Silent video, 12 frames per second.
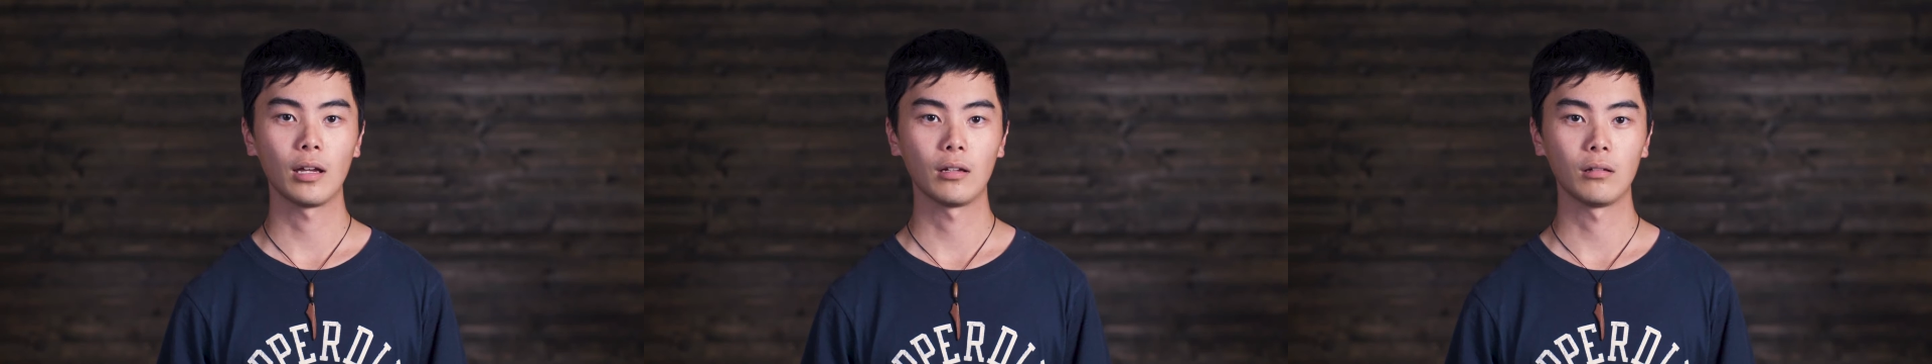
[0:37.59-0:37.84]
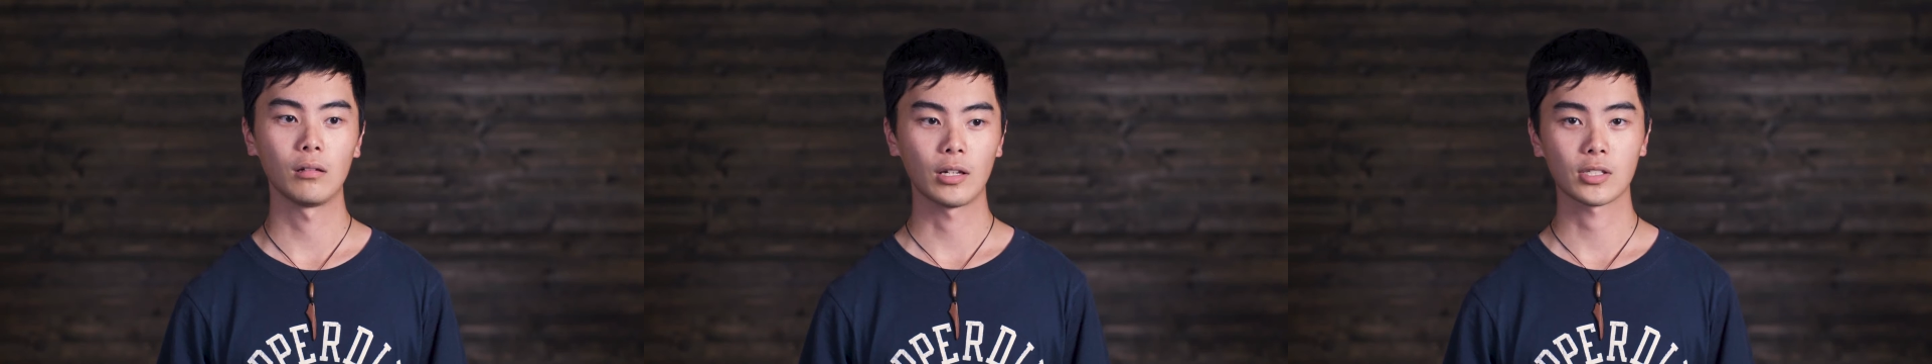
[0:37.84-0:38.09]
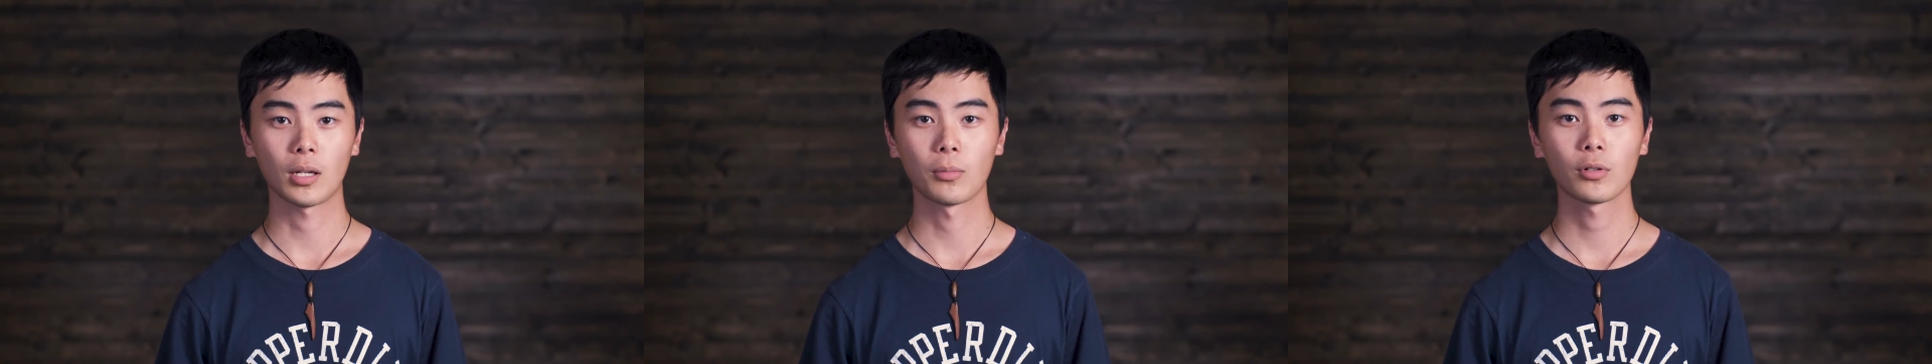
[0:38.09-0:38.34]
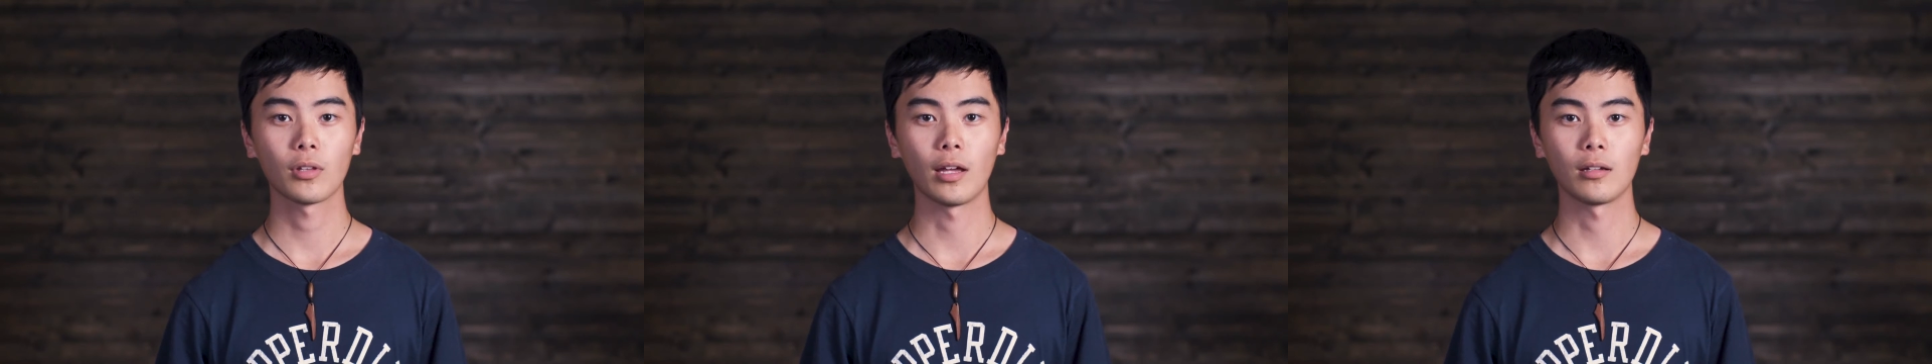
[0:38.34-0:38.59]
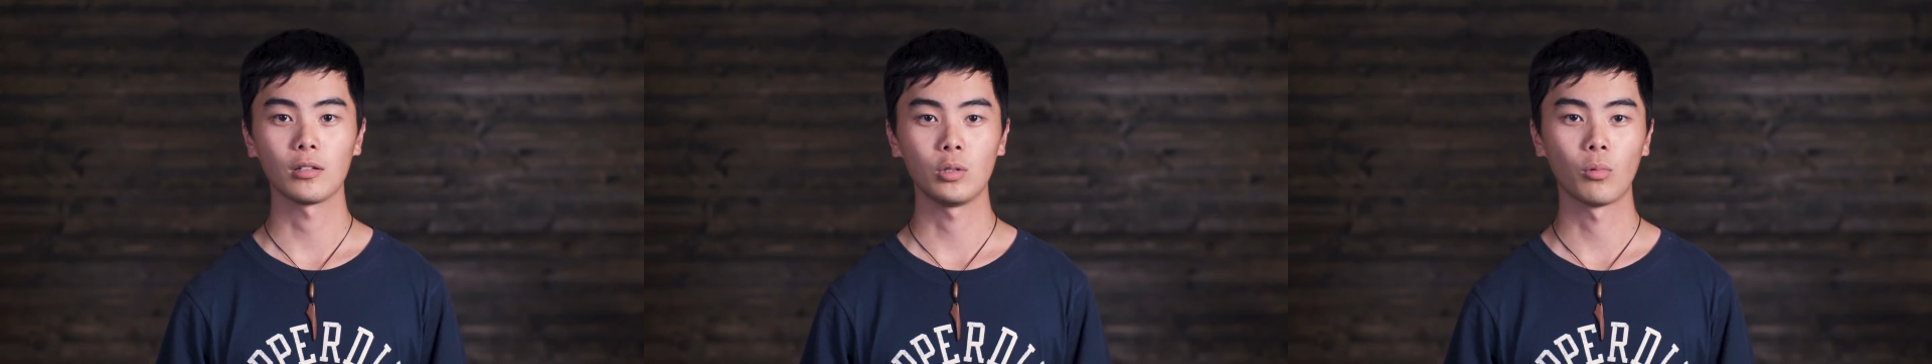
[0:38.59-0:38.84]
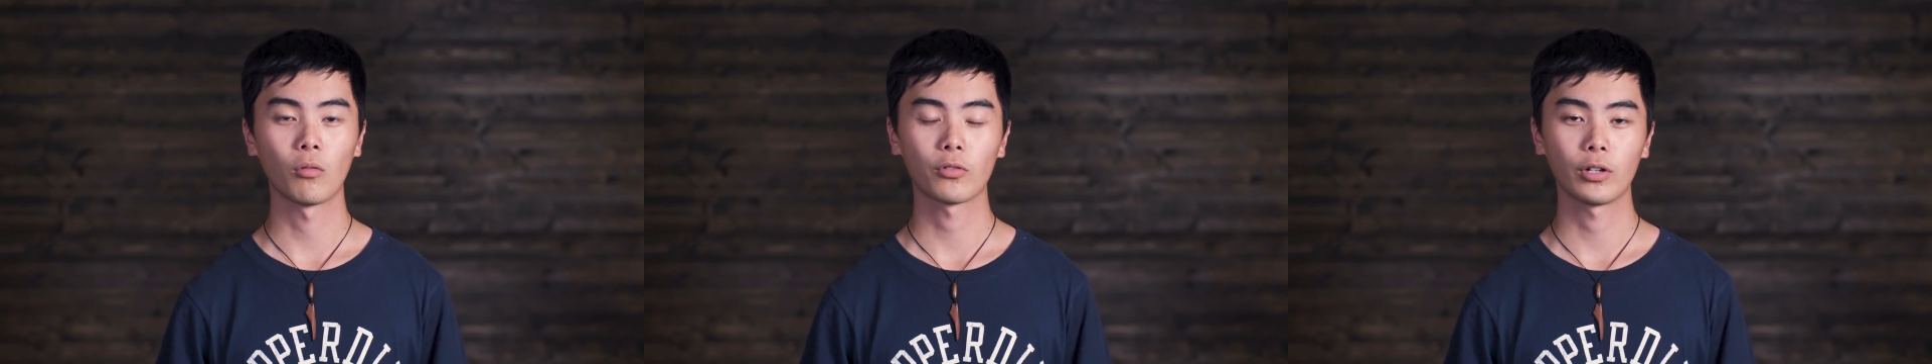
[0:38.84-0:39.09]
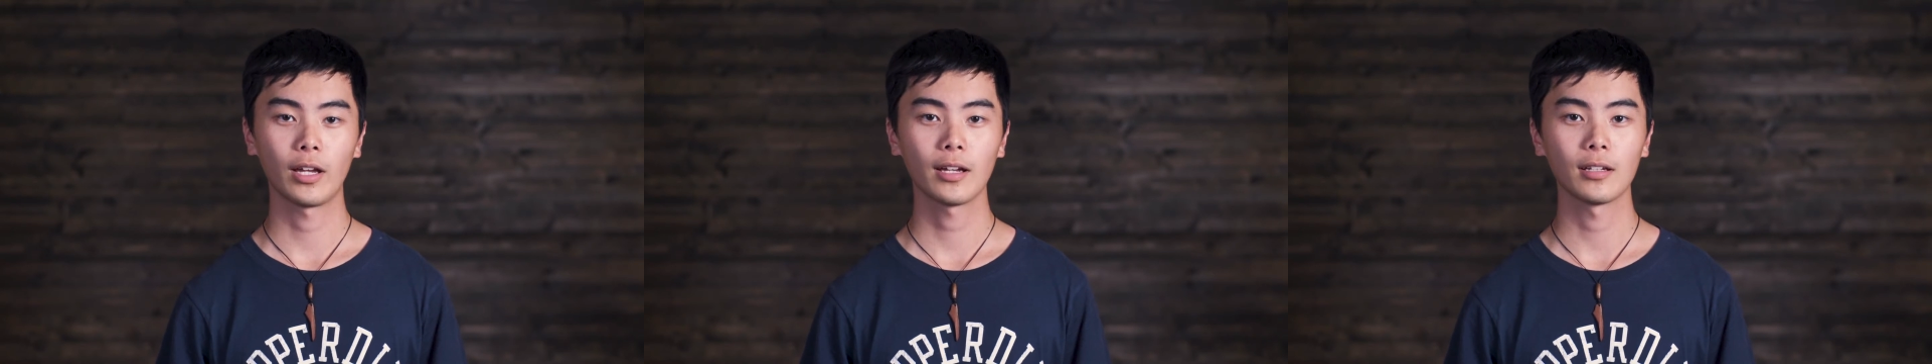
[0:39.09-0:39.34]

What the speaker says: and a summer that you won't forget